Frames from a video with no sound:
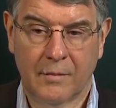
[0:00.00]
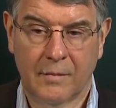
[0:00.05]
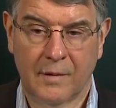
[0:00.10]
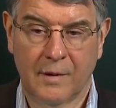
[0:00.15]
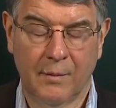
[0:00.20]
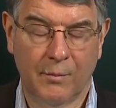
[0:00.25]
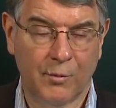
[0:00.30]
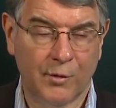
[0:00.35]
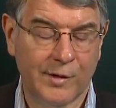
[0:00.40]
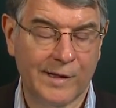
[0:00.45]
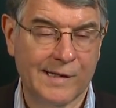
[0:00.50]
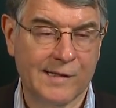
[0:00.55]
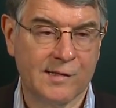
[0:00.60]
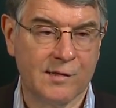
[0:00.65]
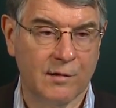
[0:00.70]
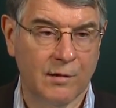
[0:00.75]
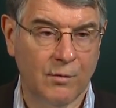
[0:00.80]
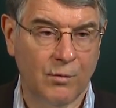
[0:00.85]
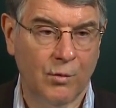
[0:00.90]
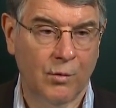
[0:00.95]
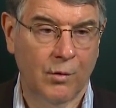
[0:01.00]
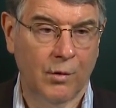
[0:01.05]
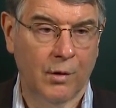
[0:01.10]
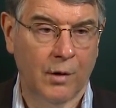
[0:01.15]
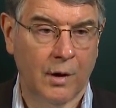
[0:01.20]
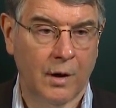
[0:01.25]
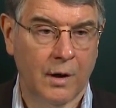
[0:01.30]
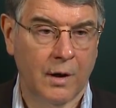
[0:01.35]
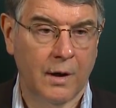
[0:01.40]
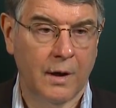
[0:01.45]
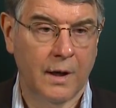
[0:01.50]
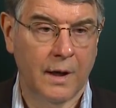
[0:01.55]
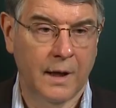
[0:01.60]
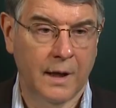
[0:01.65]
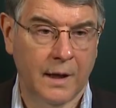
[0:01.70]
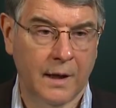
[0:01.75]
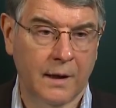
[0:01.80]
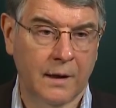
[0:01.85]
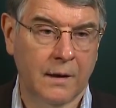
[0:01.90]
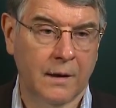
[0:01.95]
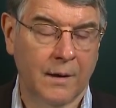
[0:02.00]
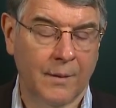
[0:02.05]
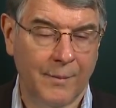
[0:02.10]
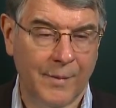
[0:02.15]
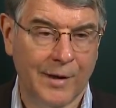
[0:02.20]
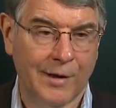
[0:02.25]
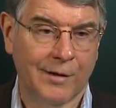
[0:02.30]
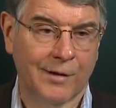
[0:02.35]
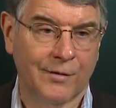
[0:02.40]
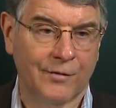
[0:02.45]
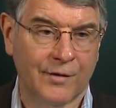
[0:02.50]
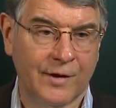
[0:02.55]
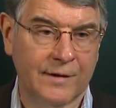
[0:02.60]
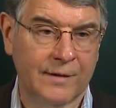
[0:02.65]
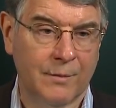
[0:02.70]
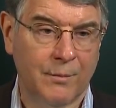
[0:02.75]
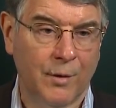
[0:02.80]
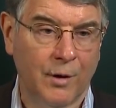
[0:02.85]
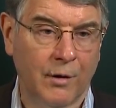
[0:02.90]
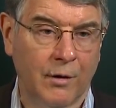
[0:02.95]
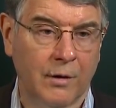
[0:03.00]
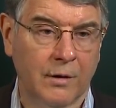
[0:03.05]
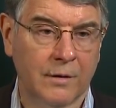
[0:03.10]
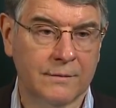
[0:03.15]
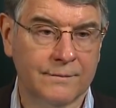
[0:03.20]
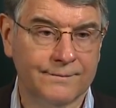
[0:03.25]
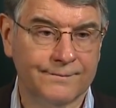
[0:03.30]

the Marines are at war and America's at the mall.